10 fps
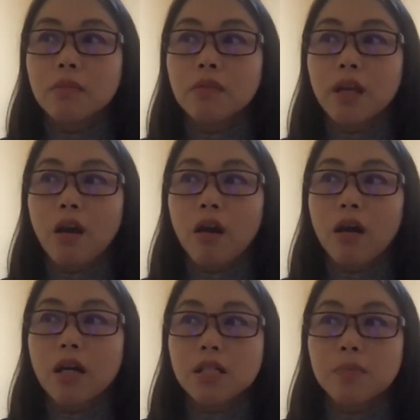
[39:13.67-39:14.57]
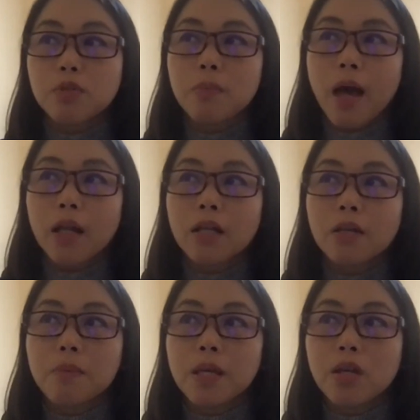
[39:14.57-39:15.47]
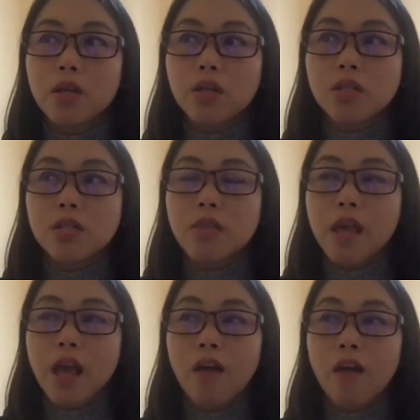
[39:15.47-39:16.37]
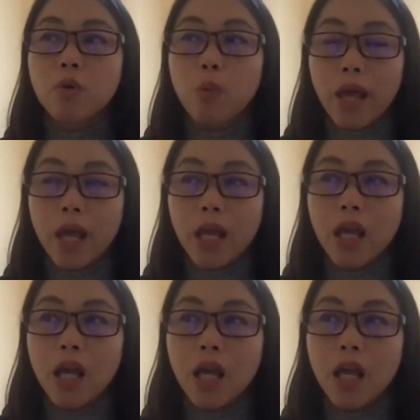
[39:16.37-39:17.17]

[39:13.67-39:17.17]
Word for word: they are asymptomatic because they have a way